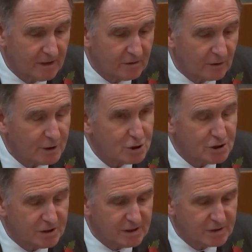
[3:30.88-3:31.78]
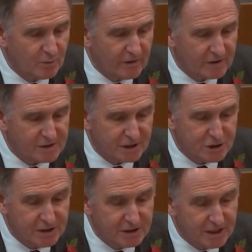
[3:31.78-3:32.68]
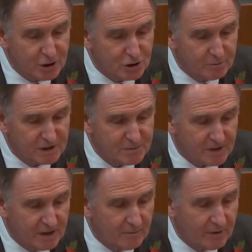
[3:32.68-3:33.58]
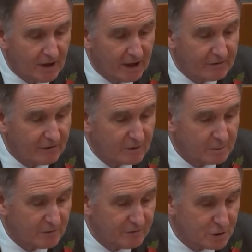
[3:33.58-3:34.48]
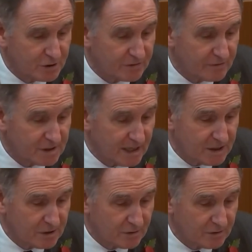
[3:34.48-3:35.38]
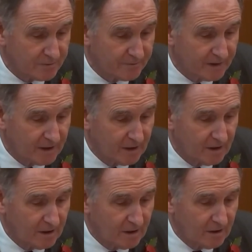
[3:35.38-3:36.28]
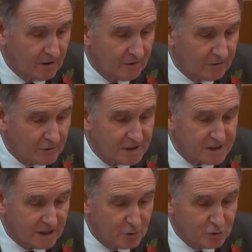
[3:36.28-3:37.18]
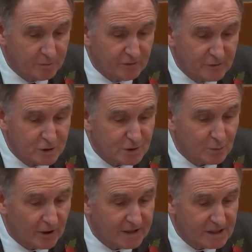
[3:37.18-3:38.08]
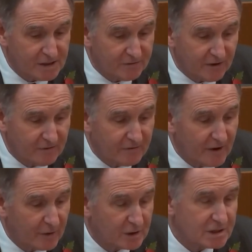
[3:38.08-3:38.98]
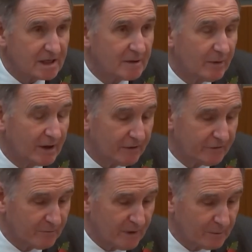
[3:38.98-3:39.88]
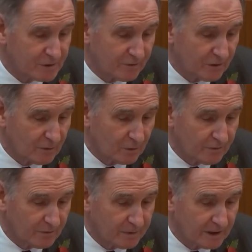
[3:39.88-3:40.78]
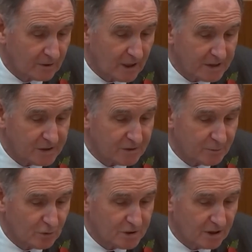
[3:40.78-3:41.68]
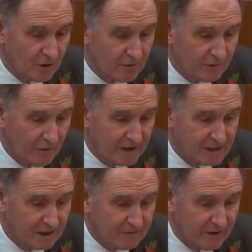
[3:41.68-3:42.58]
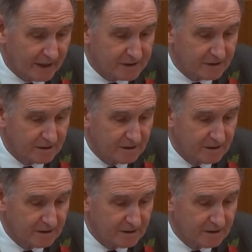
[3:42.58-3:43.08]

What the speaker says: The question is whether such an intention must be implied from the provisions of the statute. Three statutory provisions were identified variously by different members of the Court of Appeal as supporting overriding effect.